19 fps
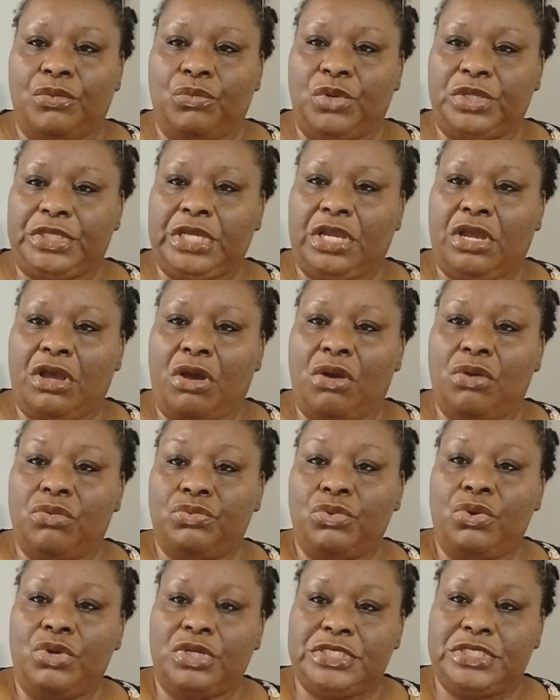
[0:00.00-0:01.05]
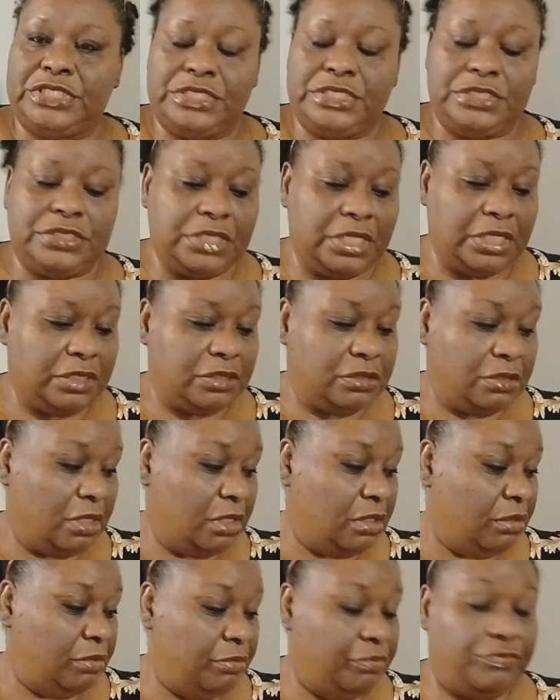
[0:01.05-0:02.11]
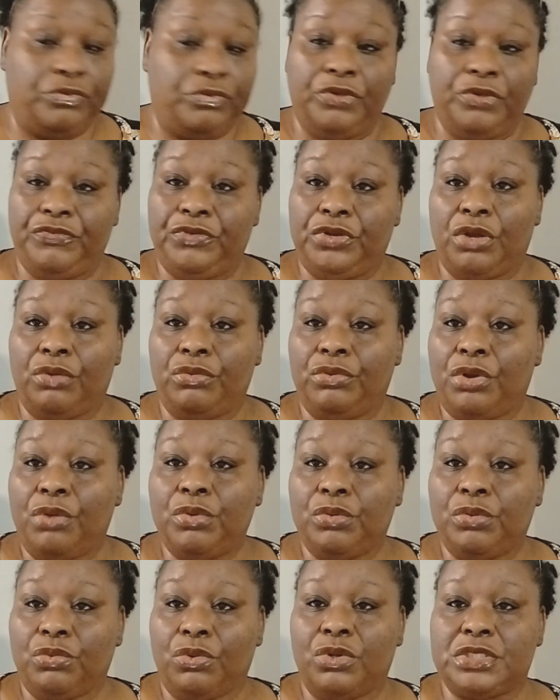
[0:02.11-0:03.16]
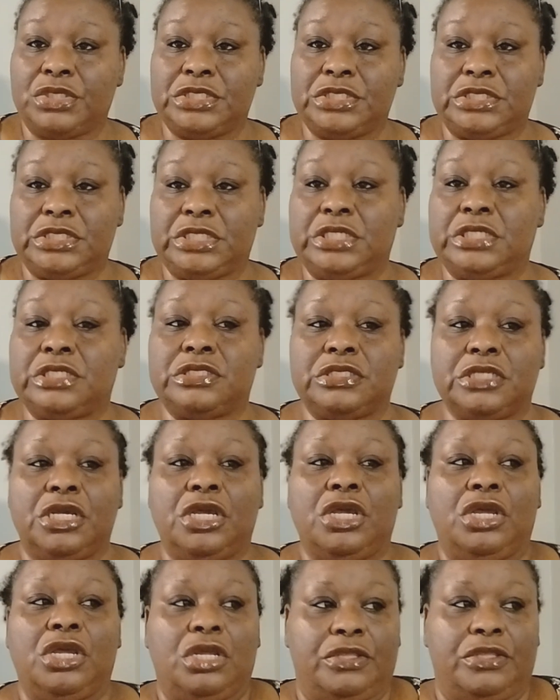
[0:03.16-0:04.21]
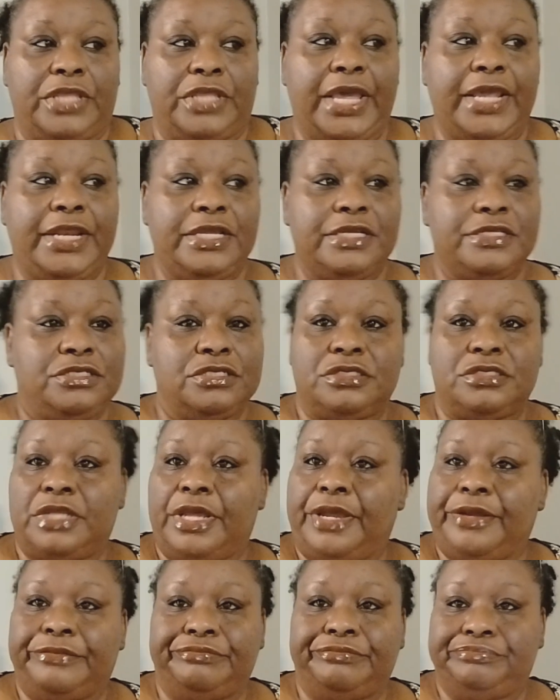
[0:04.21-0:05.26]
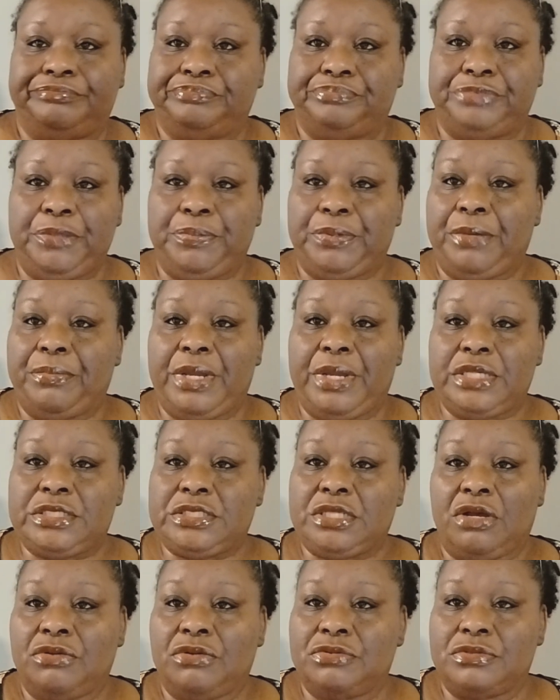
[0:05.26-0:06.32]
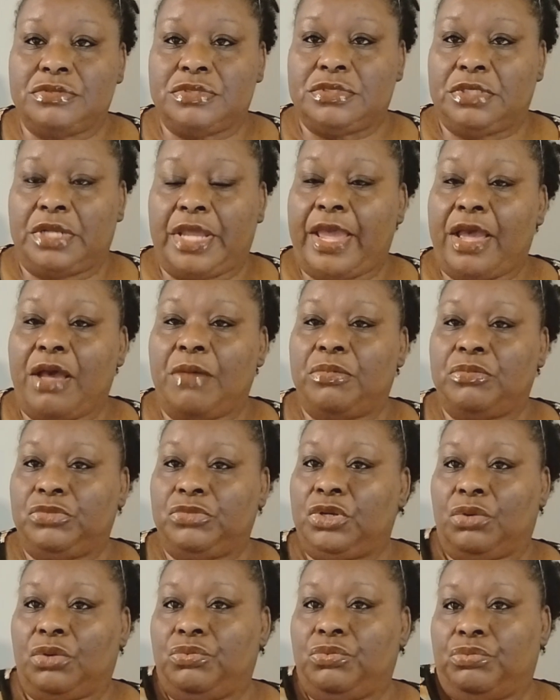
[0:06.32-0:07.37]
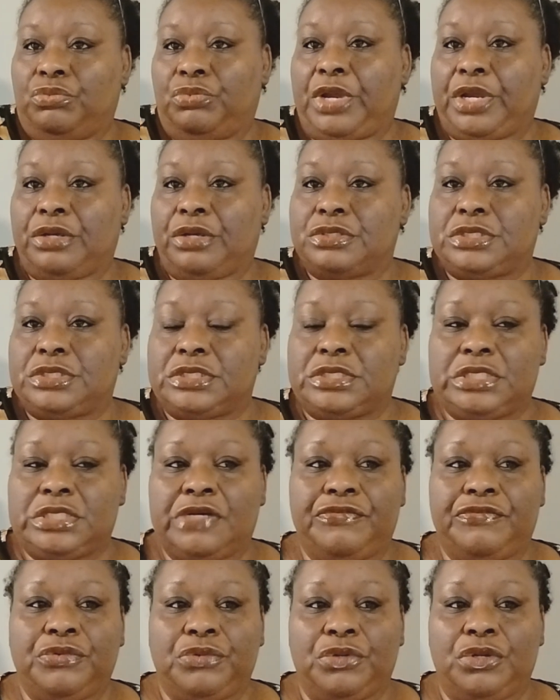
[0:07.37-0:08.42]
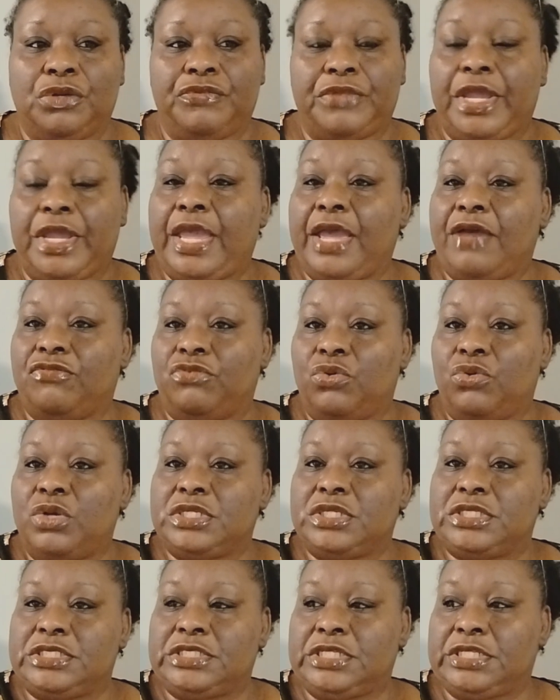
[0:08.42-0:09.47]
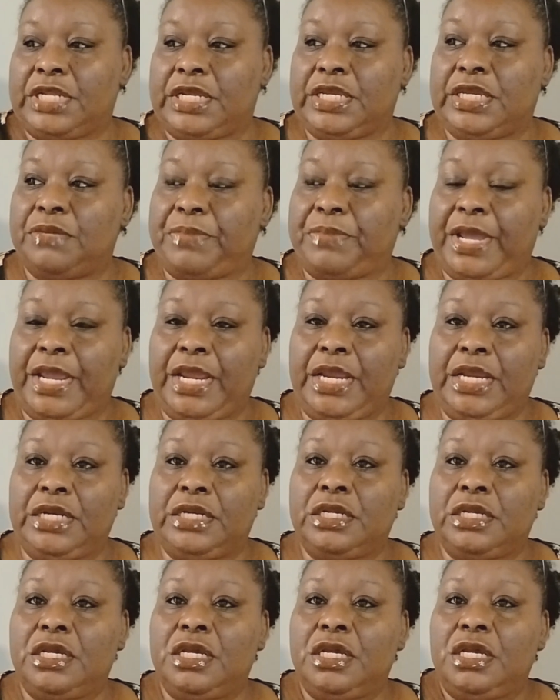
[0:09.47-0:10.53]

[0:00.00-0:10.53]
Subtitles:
what they call royalties. And for if you don't know what royalties is, that is just like people that make songs and album, records and stuff. They have royalties that they get paid